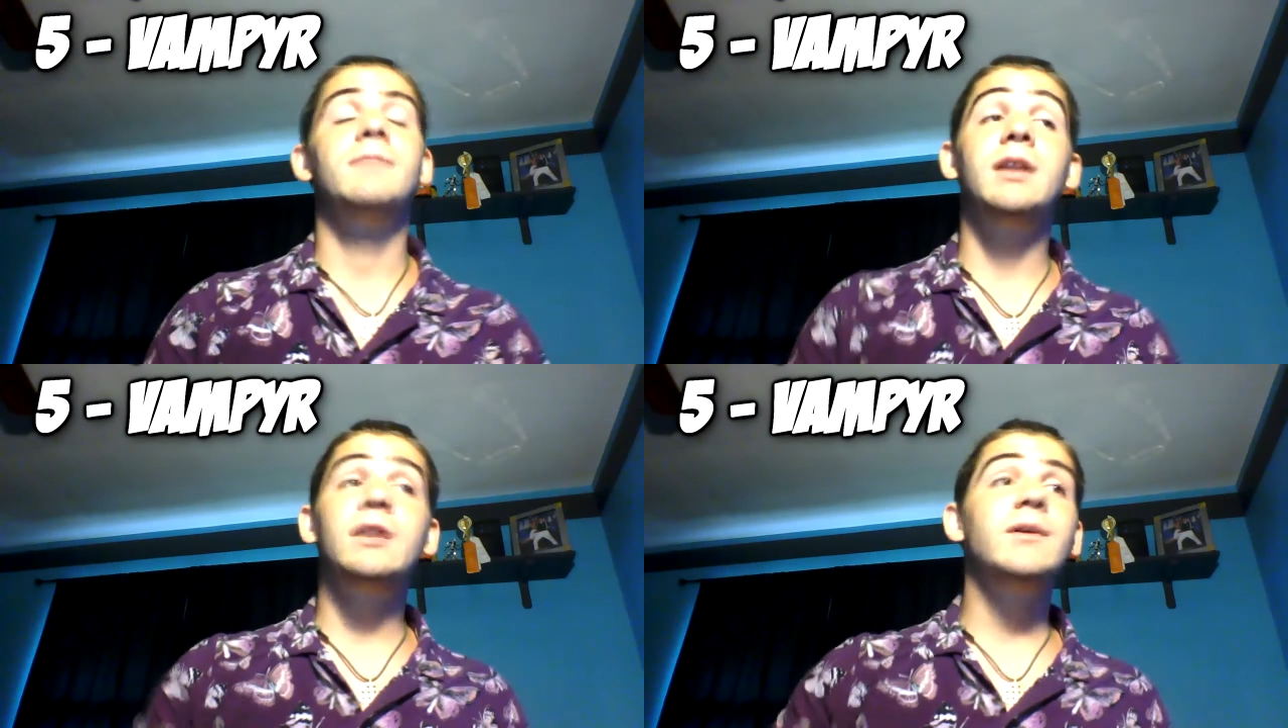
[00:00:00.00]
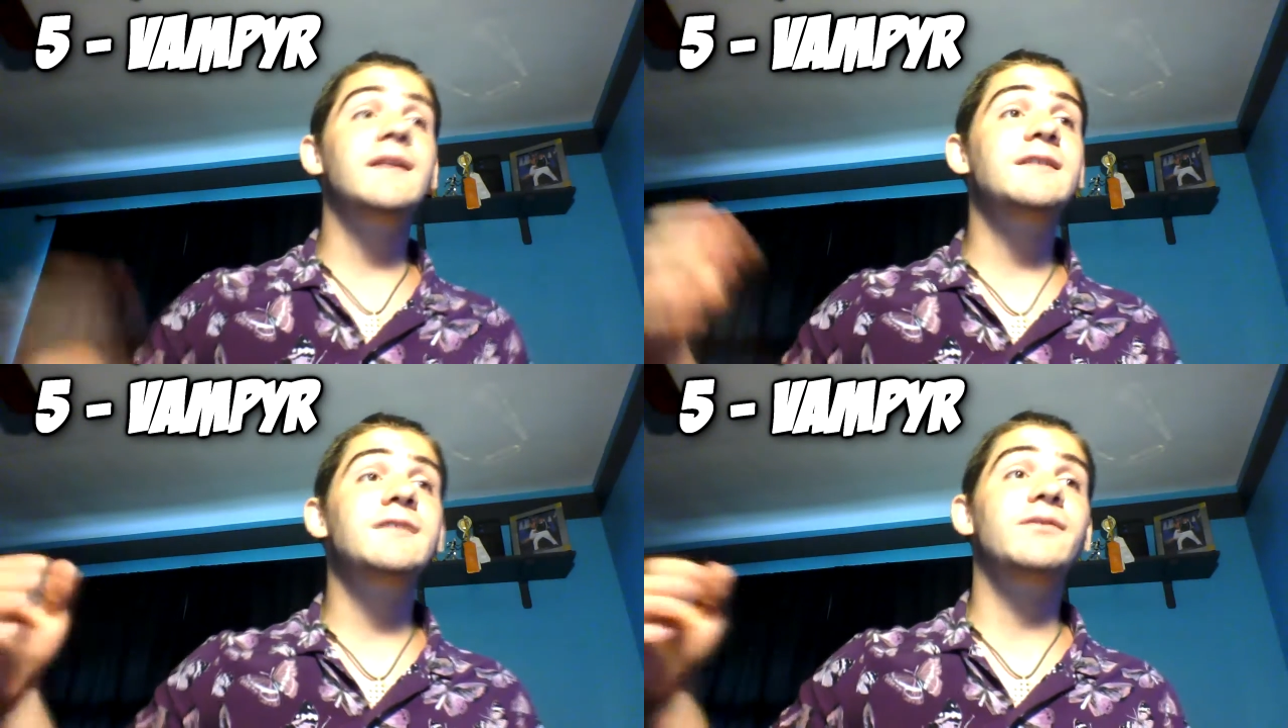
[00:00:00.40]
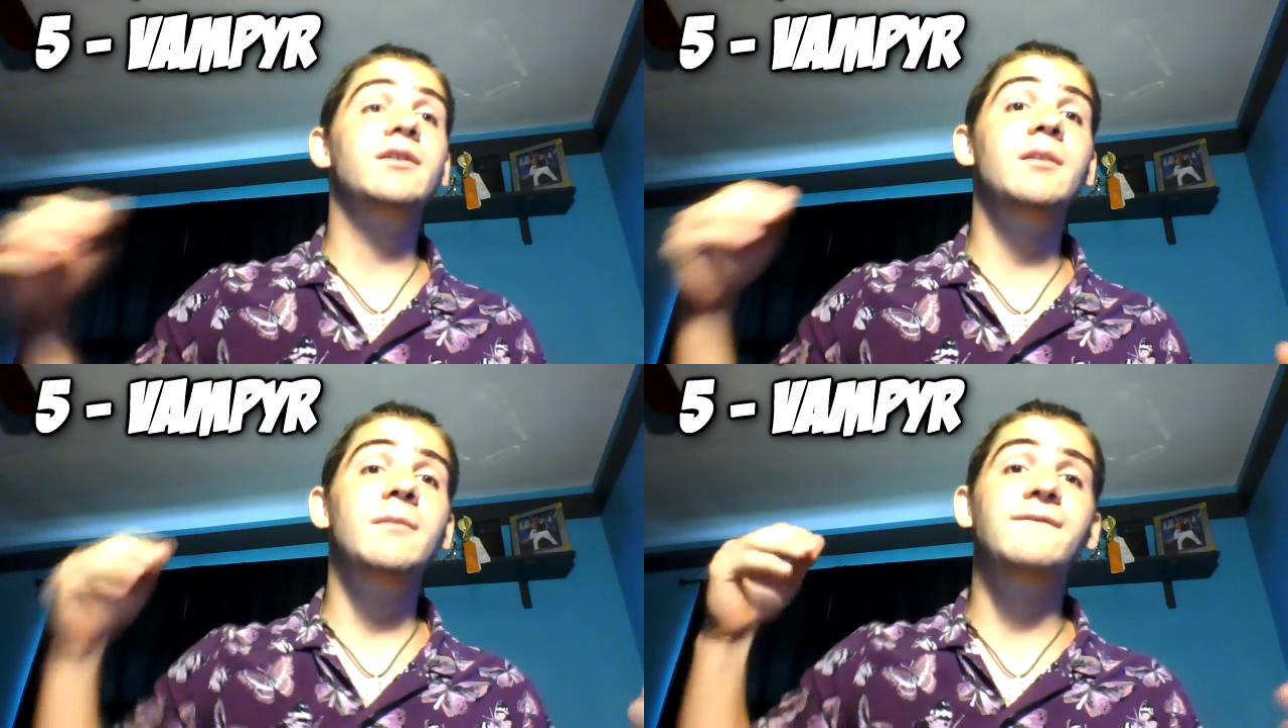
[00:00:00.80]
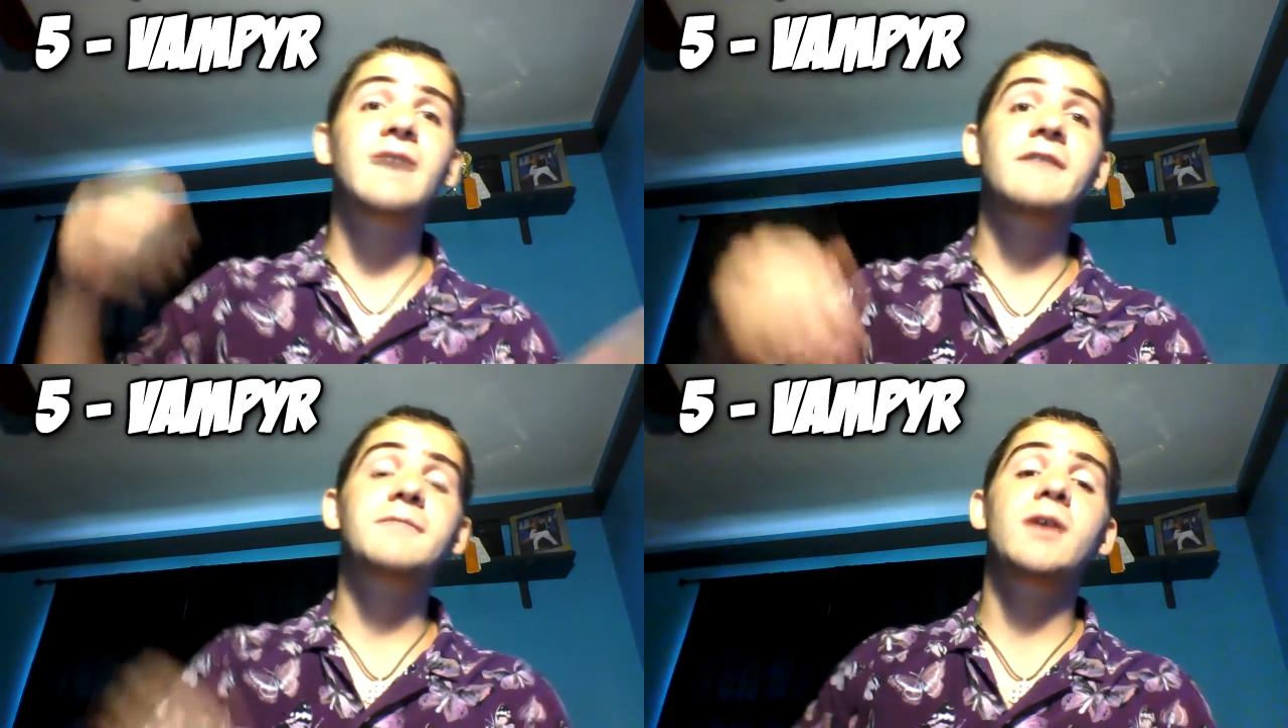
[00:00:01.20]
But anyway, that's it for the number
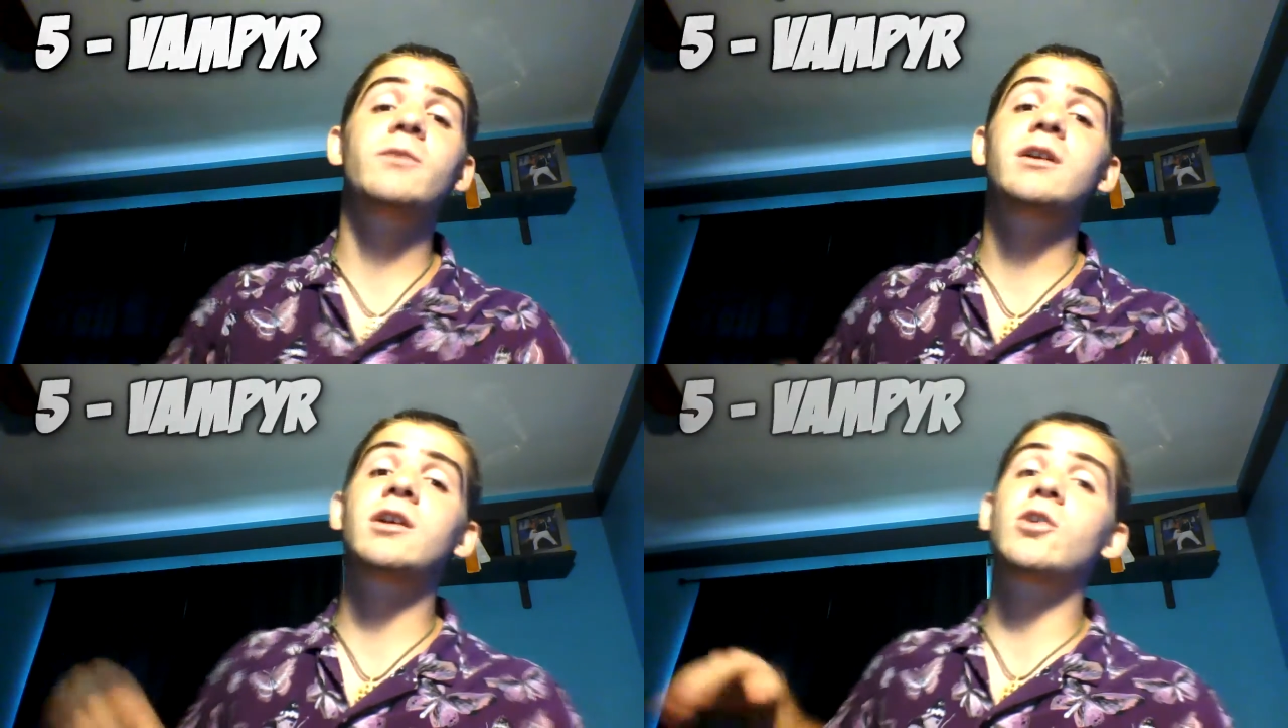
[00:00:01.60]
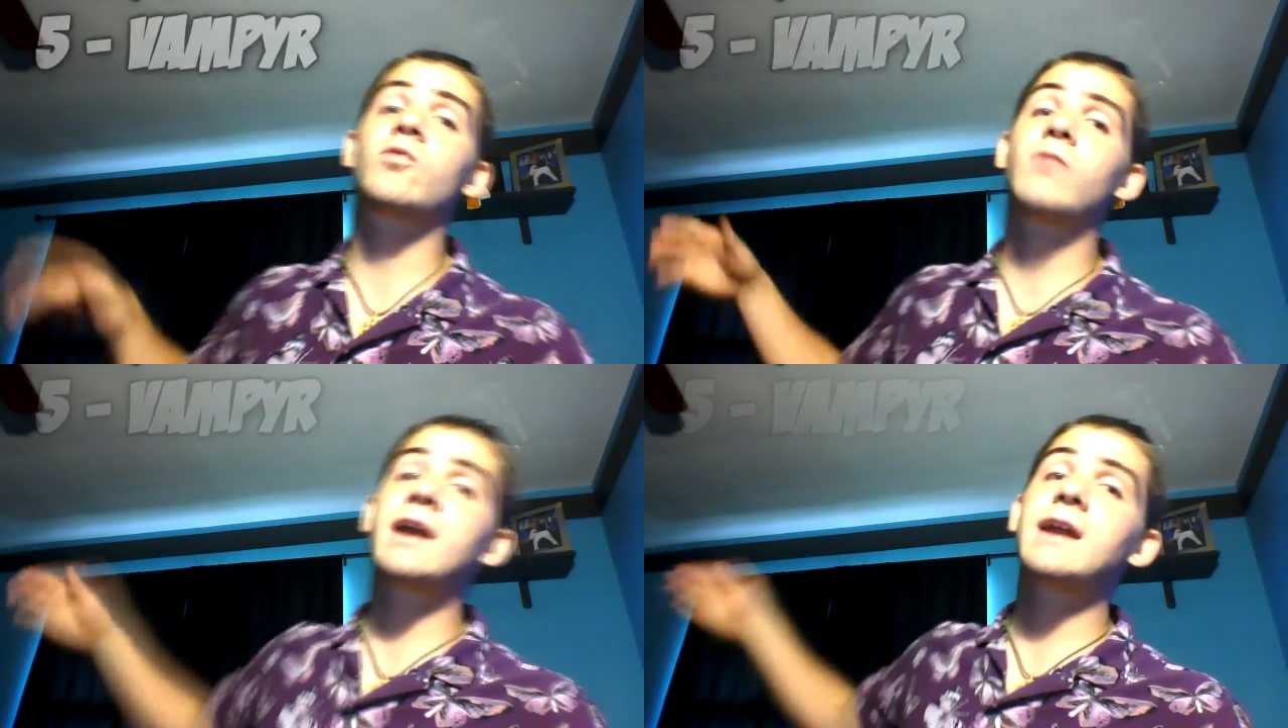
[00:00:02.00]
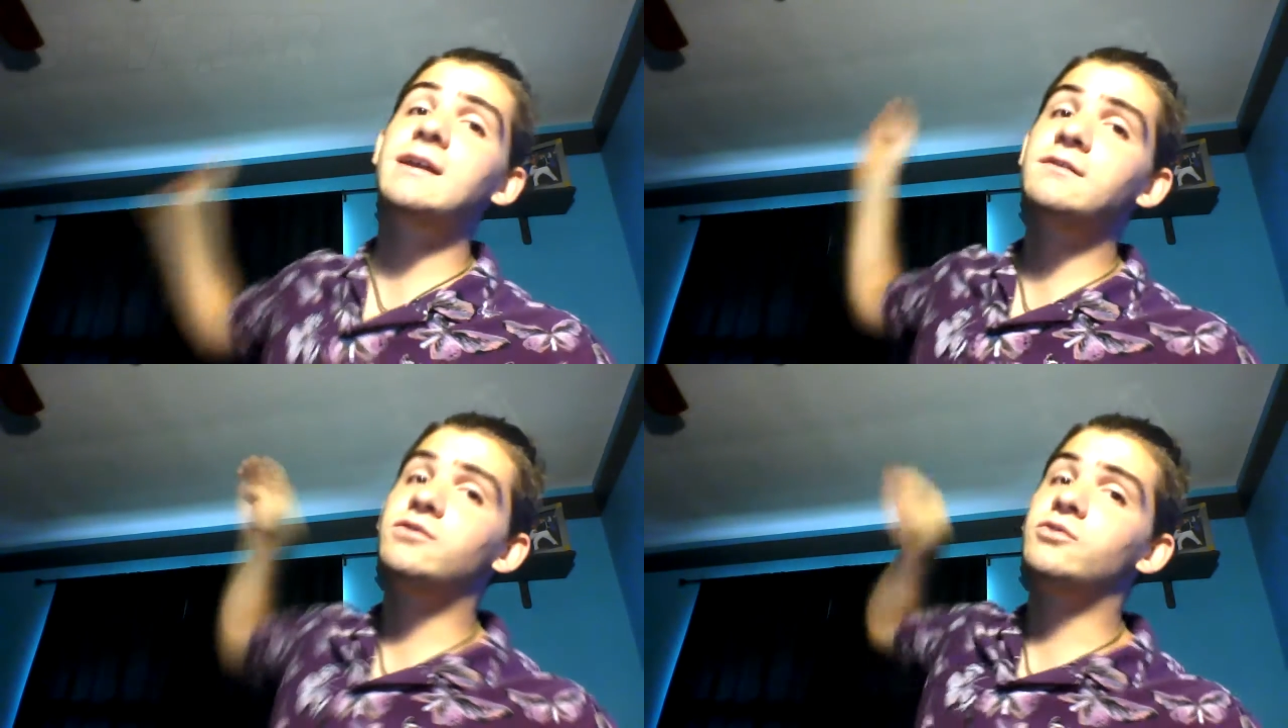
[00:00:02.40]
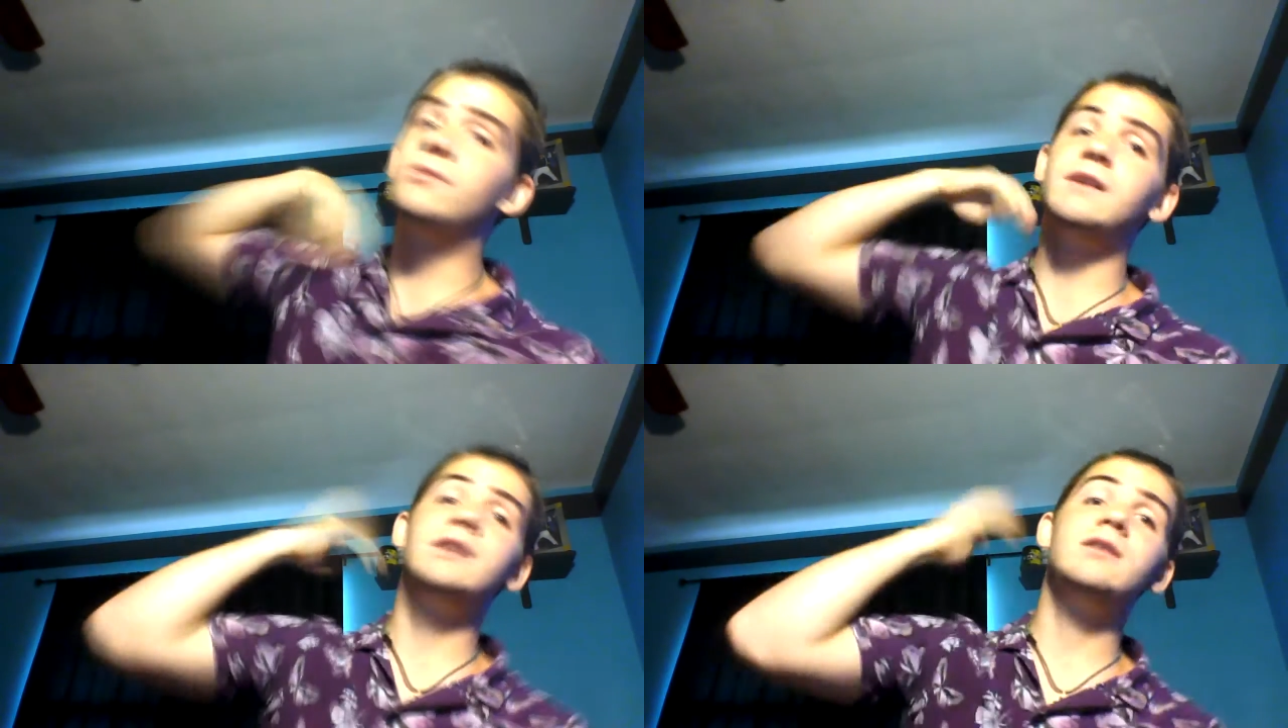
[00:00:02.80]
5 spot. We're going to go right into
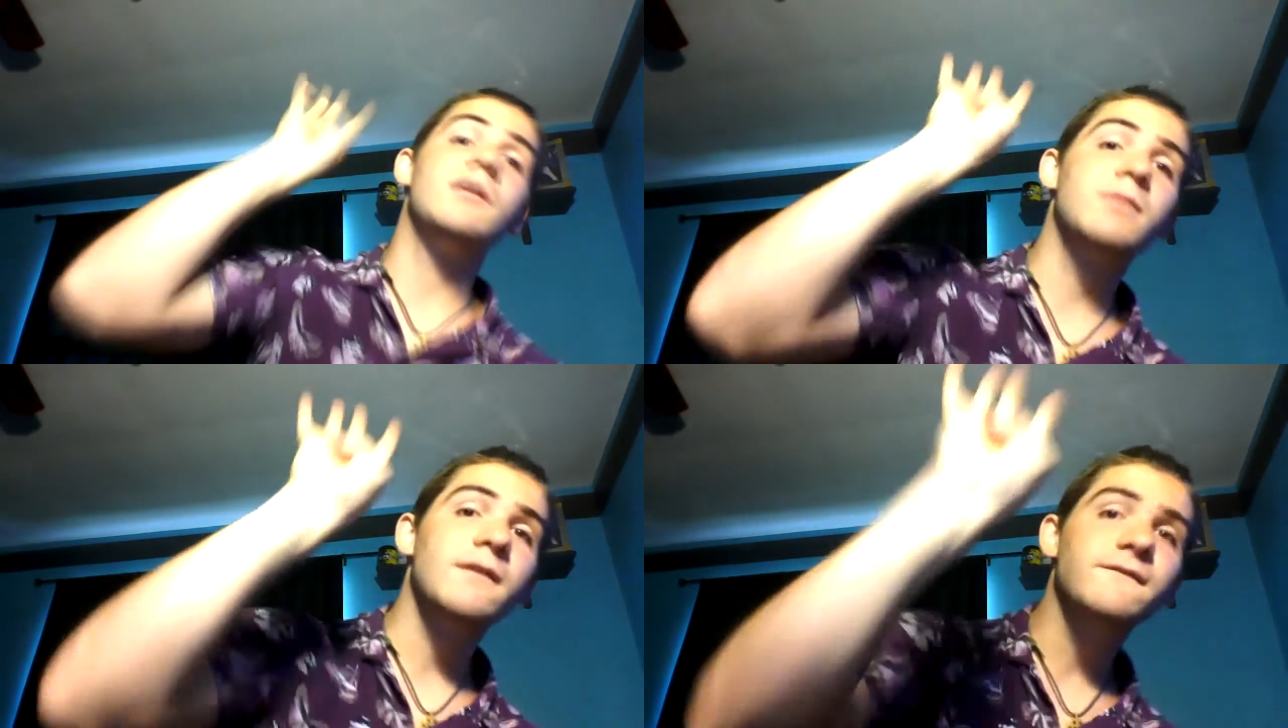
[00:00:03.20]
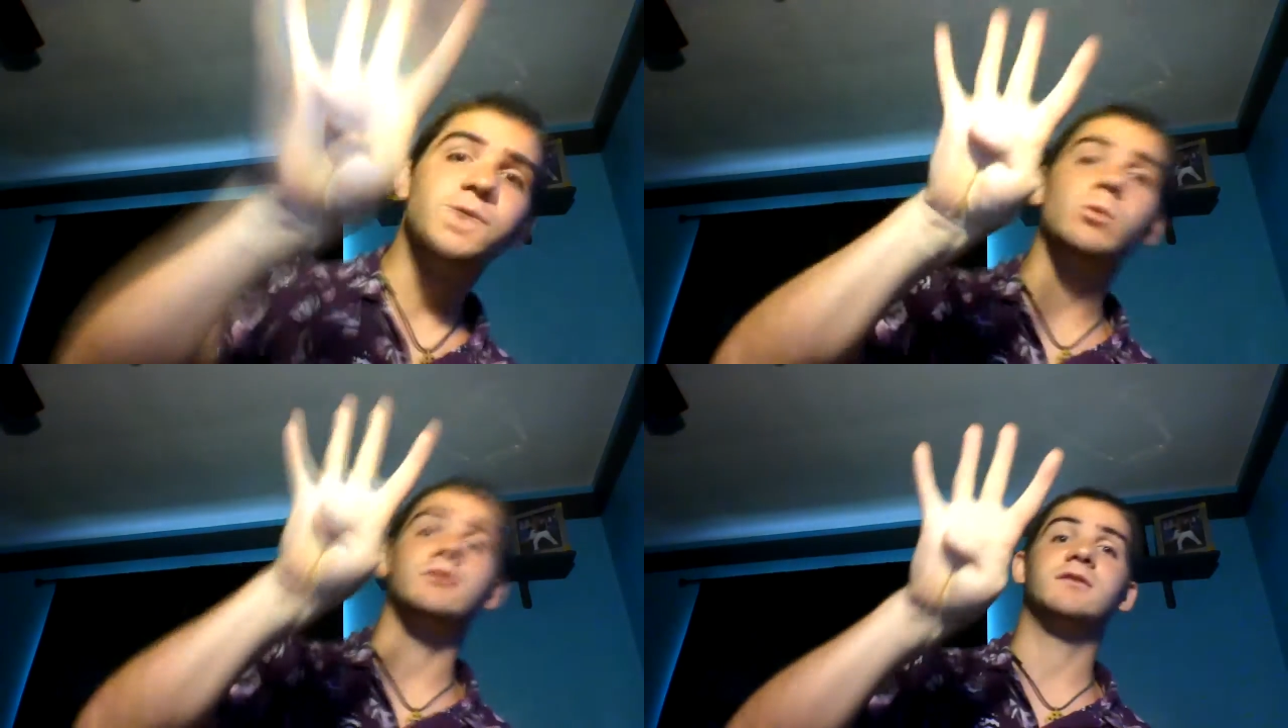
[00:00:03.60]
the number 4